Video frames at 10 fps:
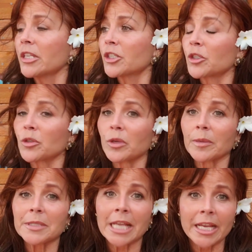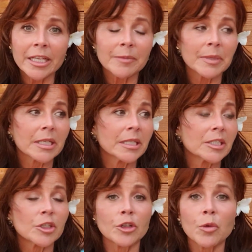to obtain,
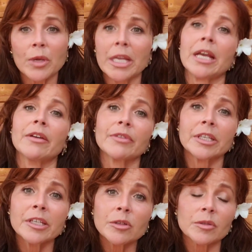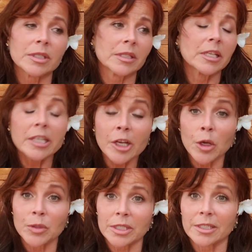because we have egos,
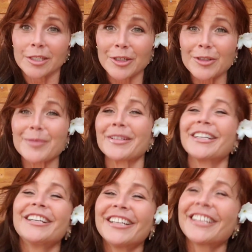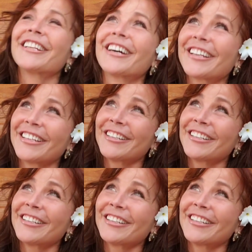not